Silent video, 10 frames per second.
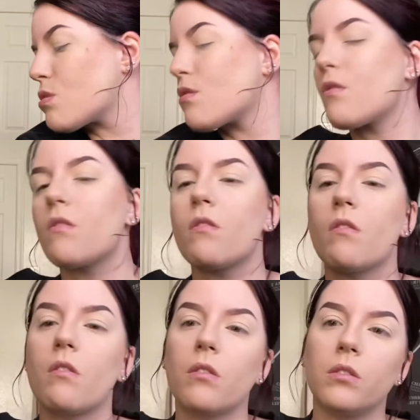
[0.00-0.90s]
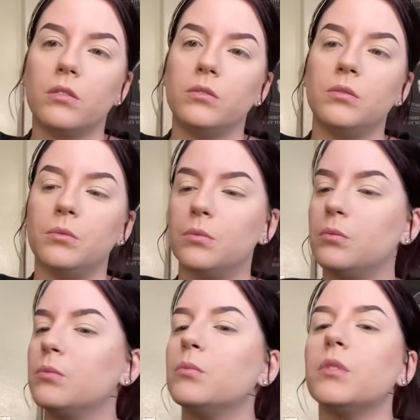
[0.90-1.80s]
Um,
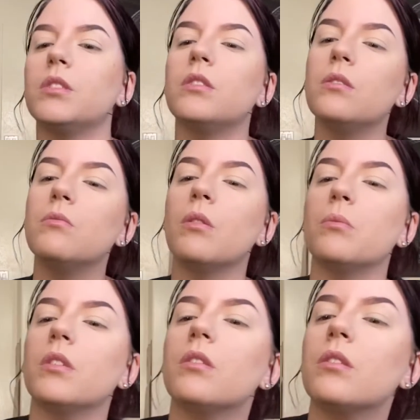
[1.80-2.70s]
what did you go with?